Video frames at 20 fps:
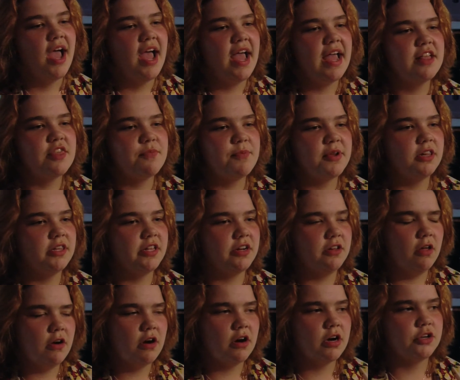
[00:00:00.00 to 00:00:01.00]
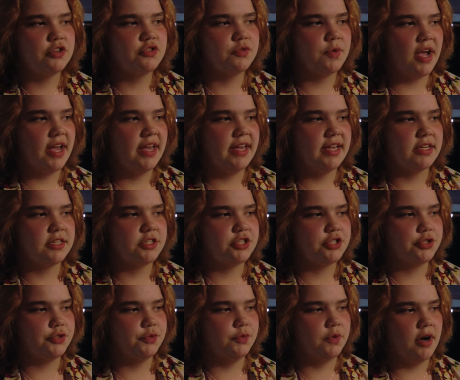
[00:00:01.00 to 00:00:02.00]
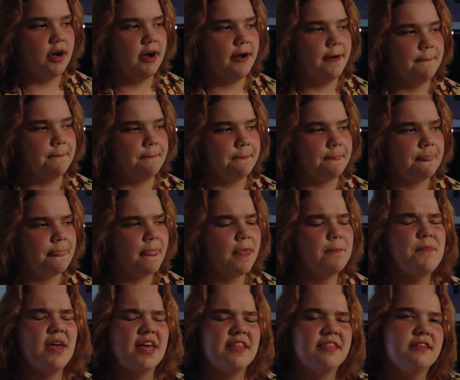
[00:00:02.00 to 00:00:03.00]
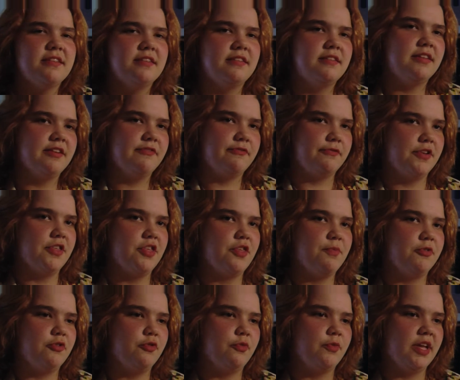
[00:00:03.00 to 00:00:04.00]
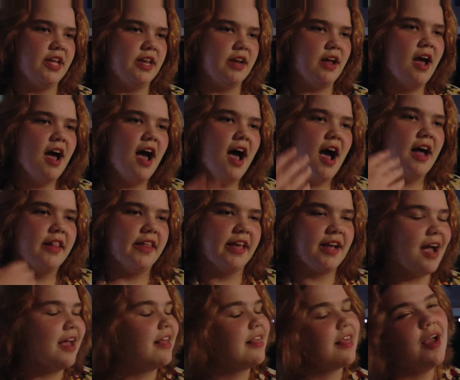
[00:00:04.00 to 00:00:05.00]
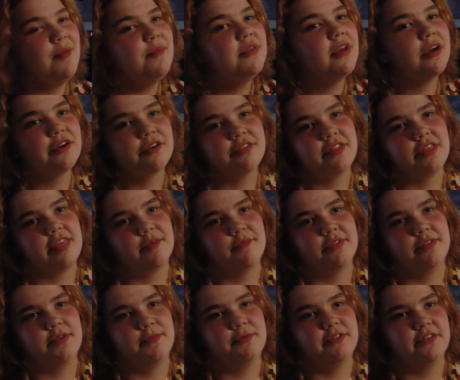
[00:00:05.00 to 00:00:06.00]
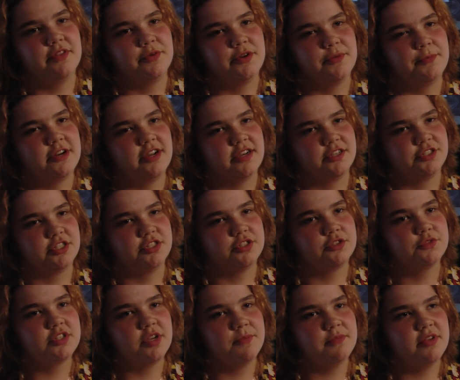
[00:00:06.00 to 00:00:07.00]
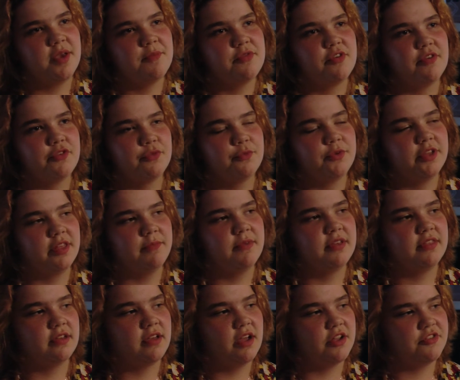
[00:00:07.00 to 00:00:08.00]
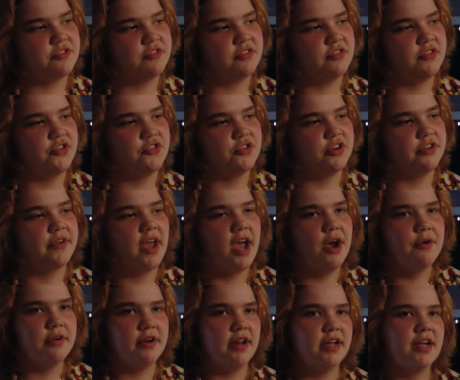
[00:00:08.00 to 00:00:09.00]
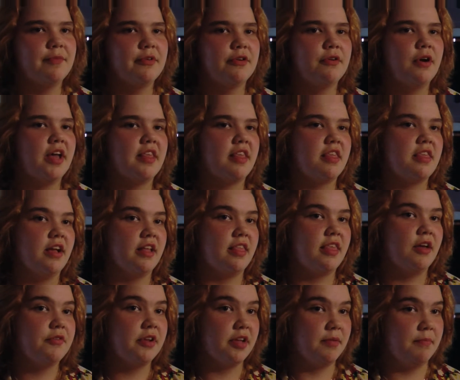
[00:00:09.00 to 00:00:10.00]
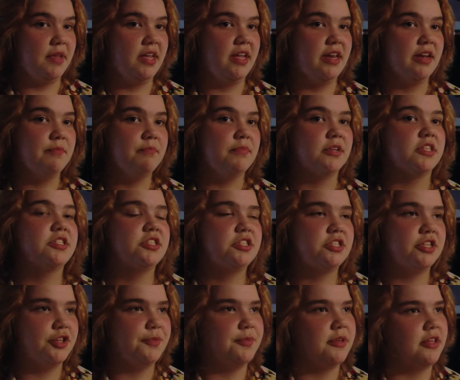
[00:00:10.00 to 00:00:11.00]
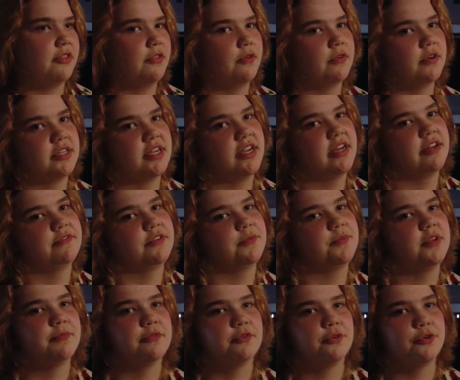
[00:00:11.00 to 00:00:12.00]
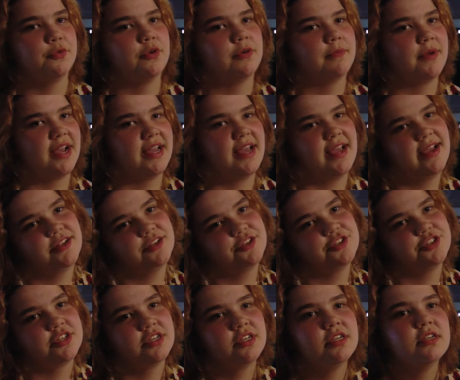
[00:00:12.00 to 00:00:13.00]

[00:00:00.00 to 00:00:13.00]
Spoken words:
It's been a little hard trying to make the difference between, as I'm younger than some of the people in the production, so sometimes you have to really make the conscious decision of how can I come across as not sounding mean, but still be authoritative to people who are my age.